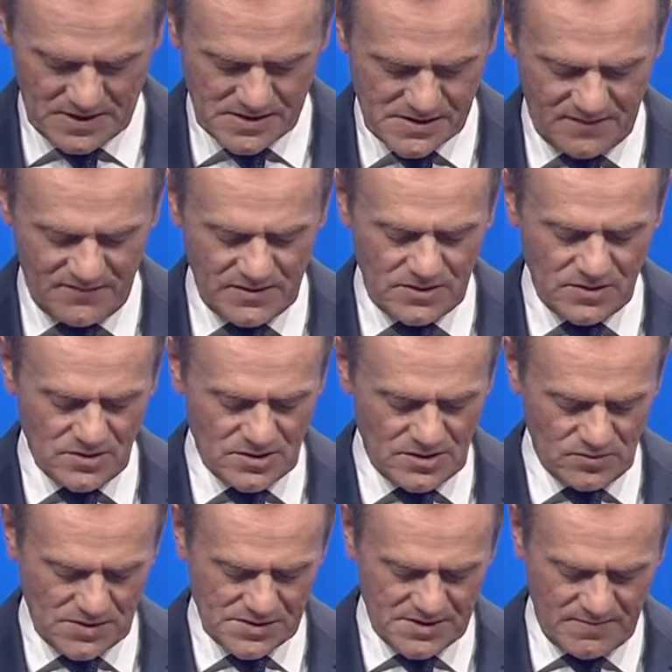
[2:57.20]
The Soviet
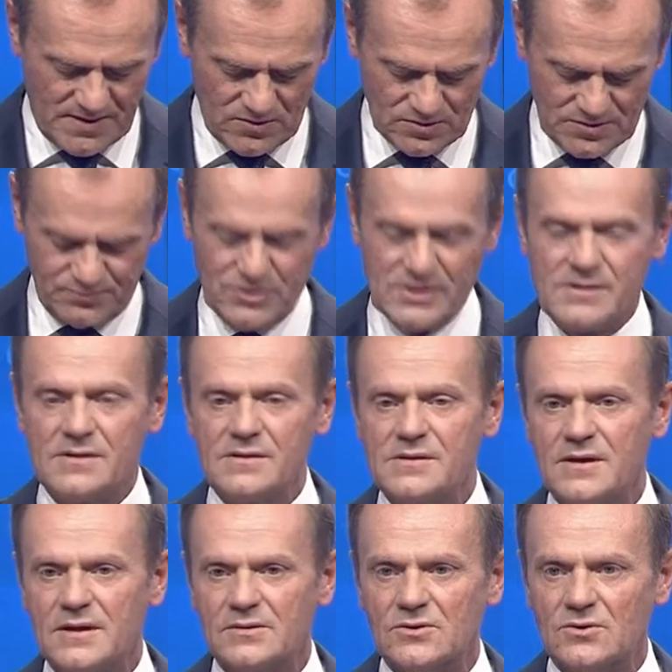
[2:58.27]
Union was about
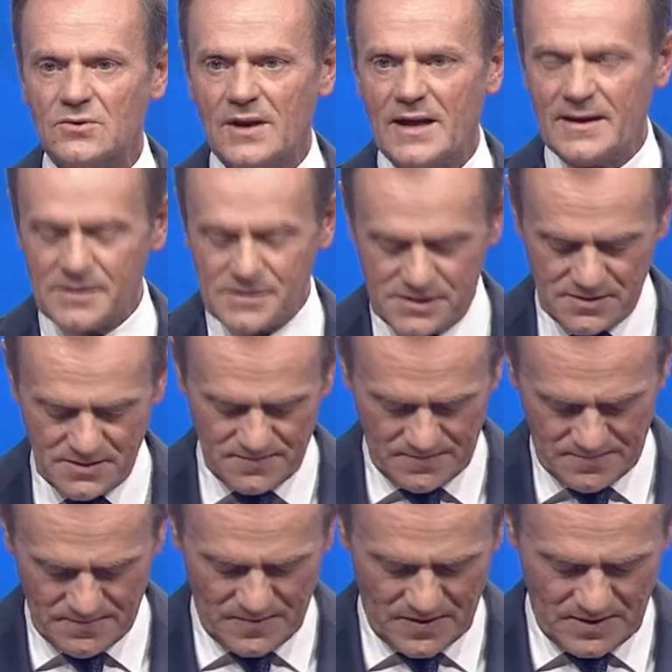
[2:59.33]
prisons and gulags,
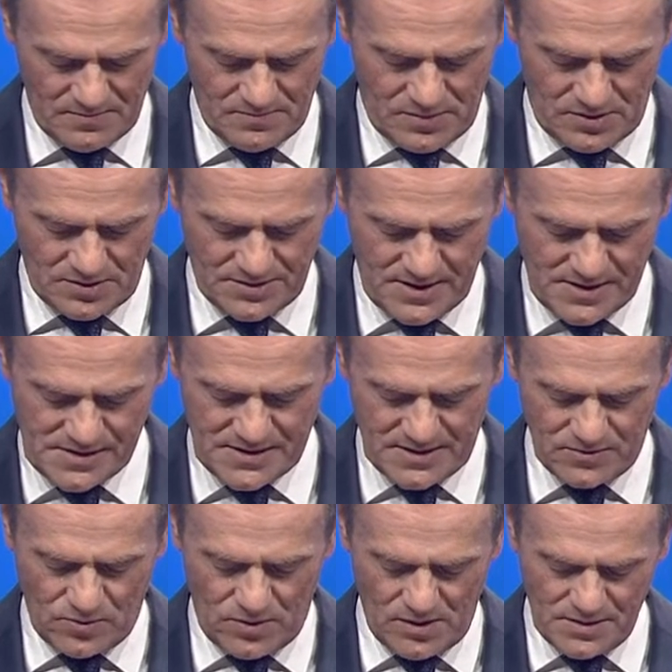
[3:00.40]
borders
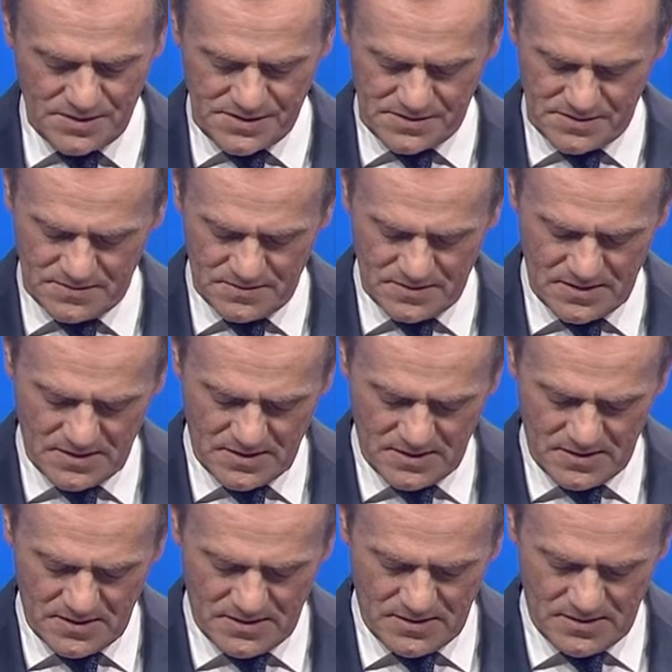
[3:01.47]
and walls,
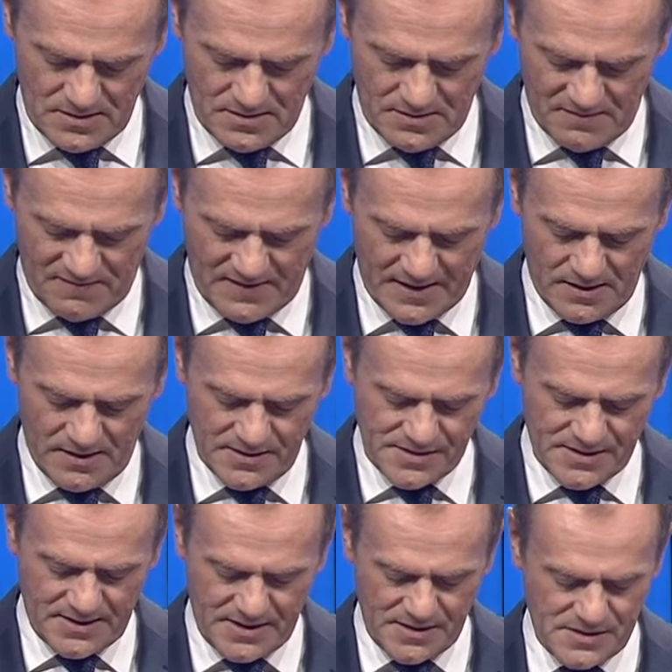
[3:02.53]

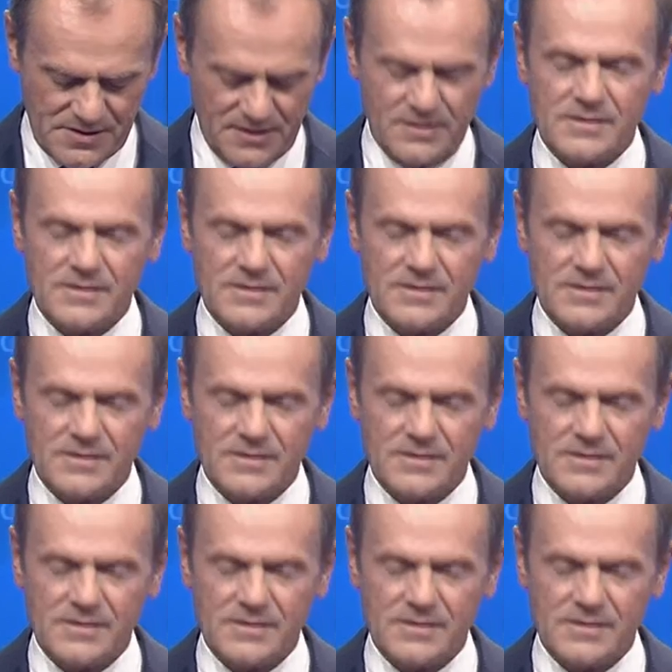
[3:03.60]
violence against